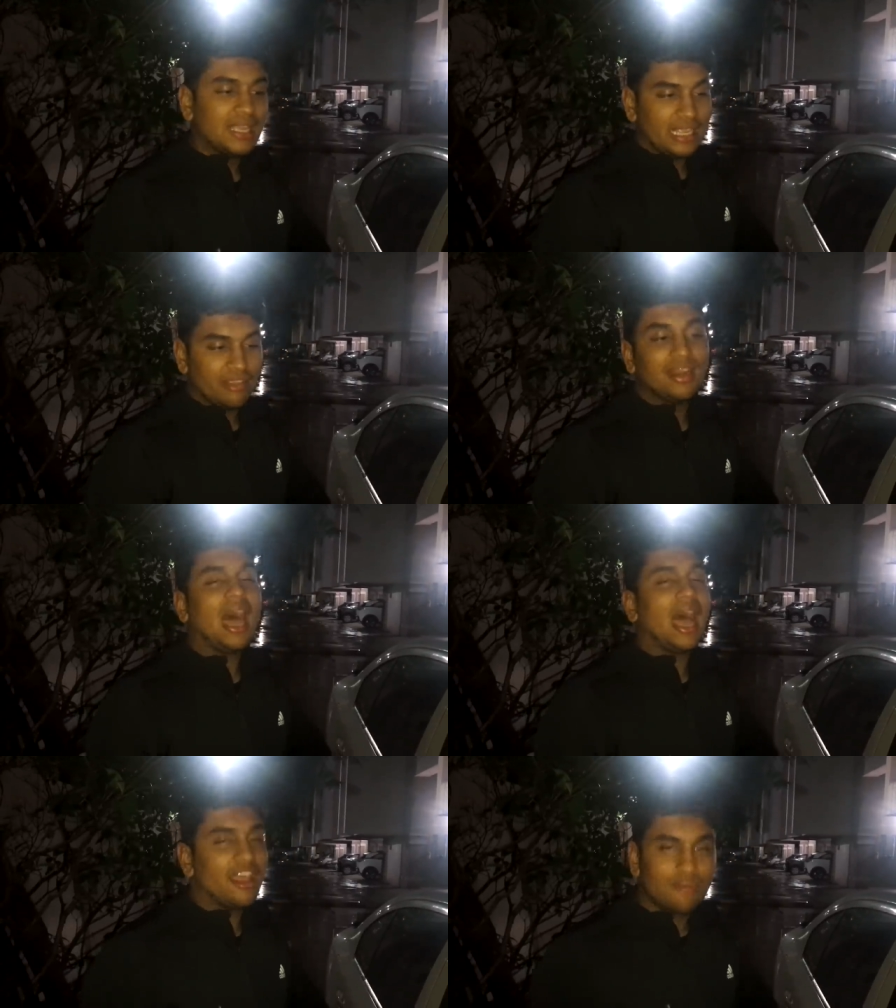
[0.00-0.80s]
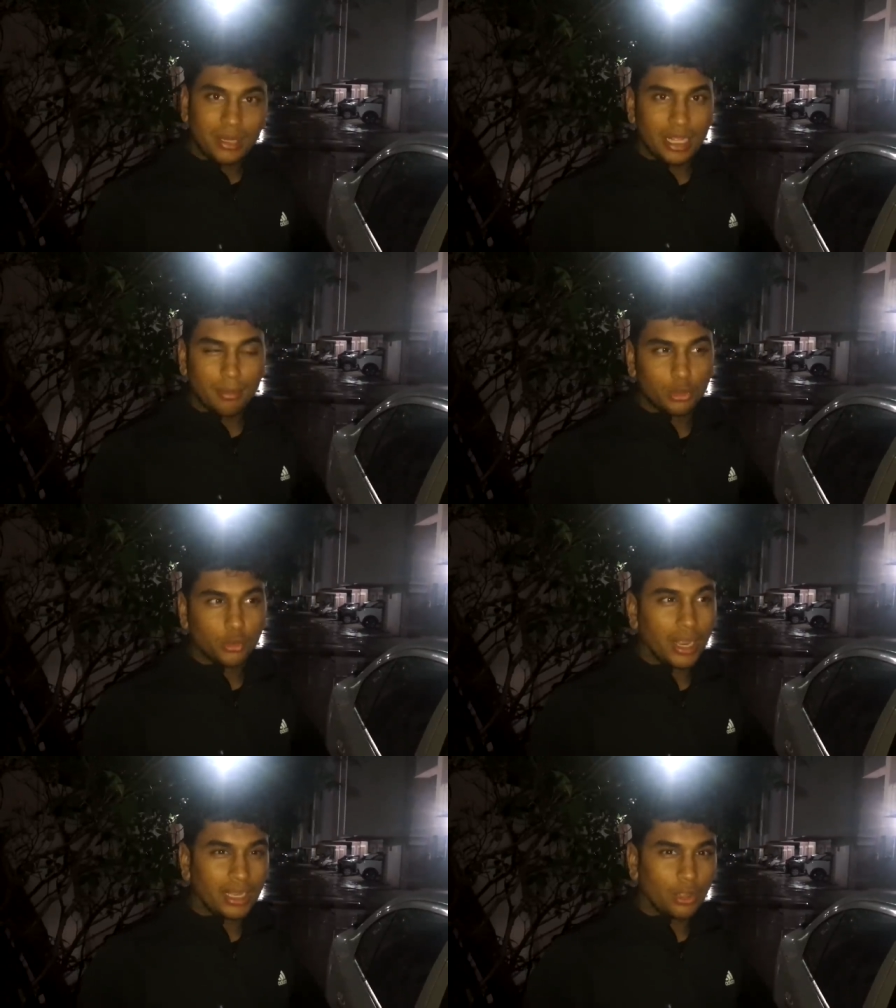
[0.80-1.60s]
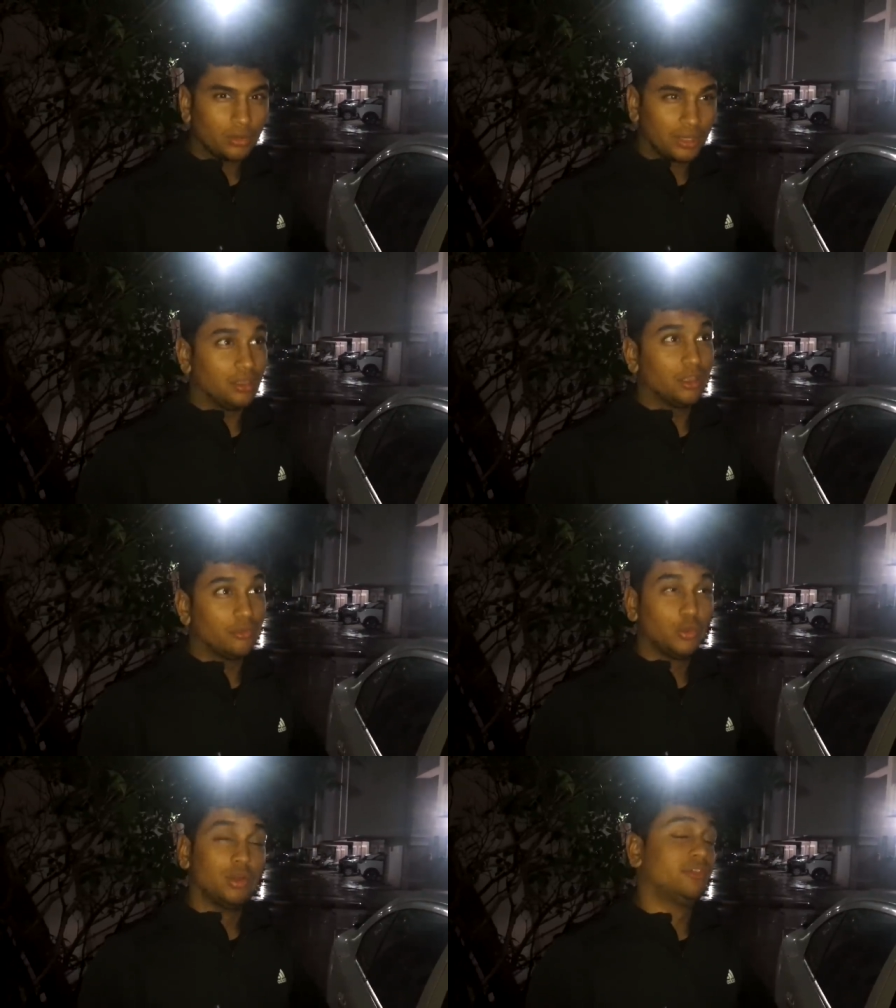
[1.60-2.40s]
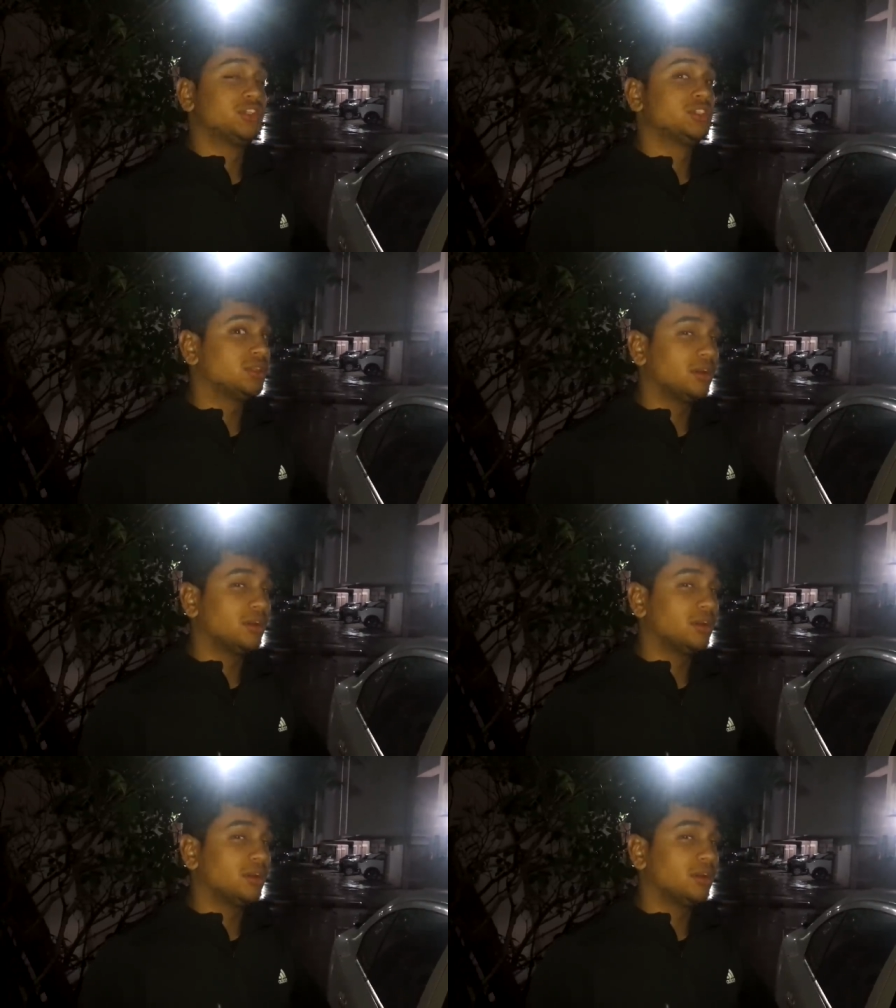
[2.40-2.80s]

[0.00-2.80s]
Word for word: Even I have been able to get out uh, fuel, efficient,